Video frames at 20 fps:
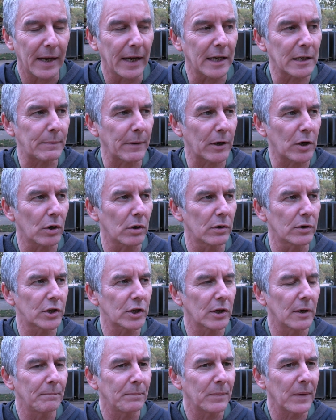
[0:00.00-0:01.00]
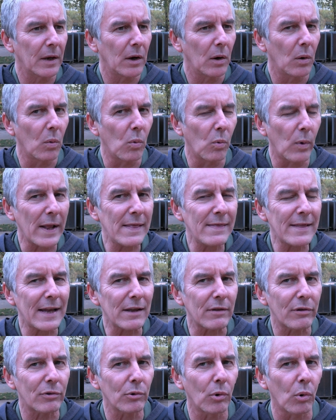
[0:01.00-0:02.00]
It's because when
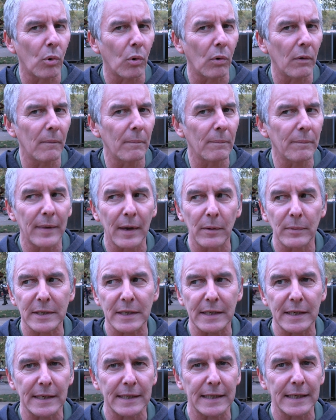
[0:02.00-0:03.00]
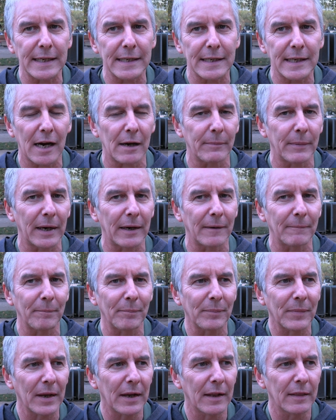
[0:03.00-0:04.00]
they thought there was a disease coming,
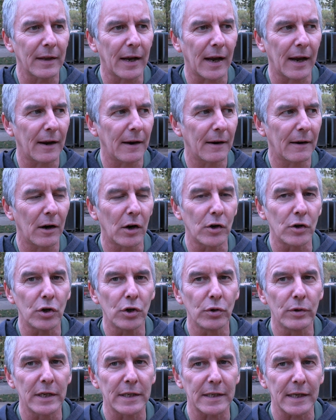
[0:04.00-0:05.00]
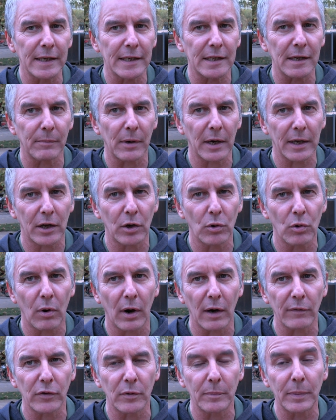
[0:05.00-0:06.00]
a new disease that might kill
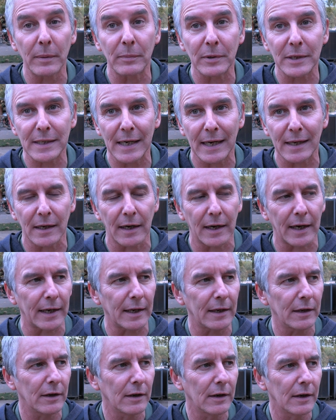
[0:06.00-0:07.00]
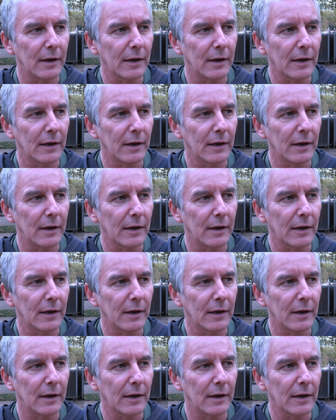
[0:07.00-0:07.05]
quite a few people suddenly,